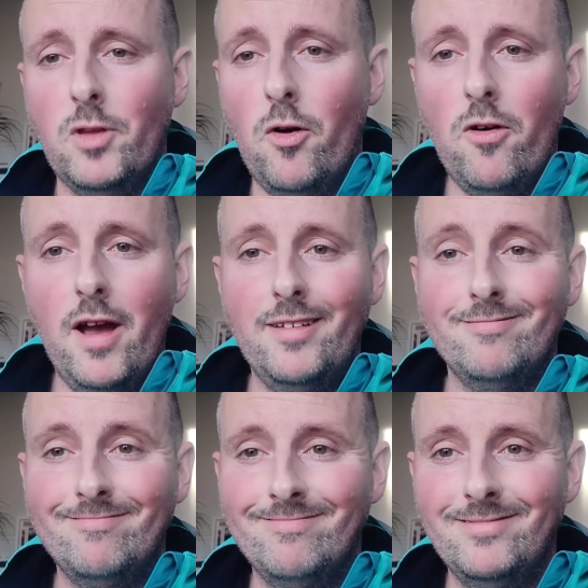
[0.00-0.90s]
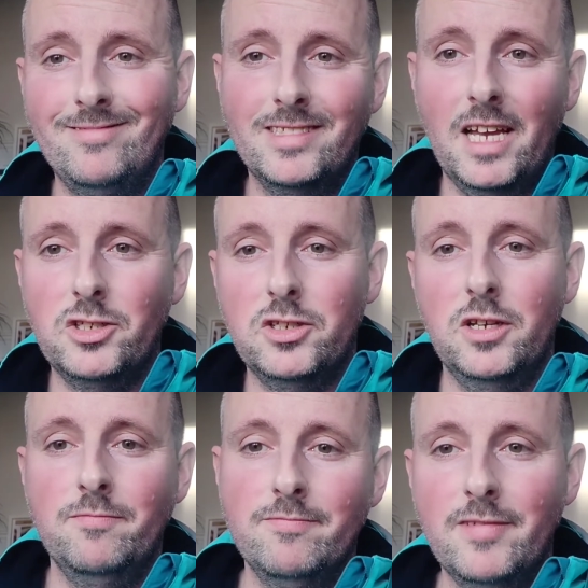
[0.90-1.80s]
All right, catch you
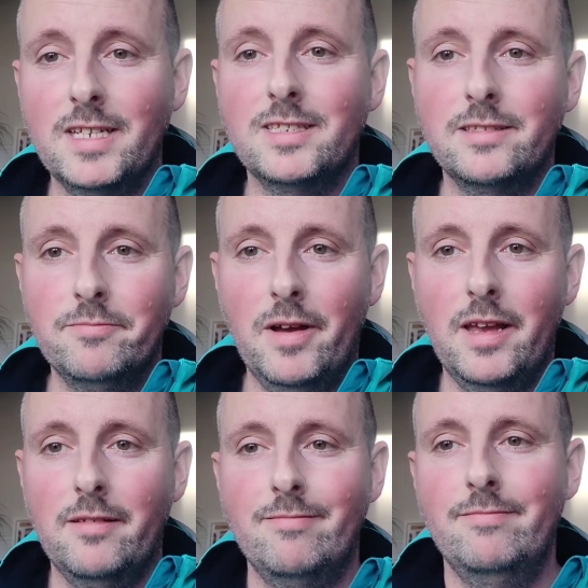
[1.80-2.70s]
soon. Thanks. Bye.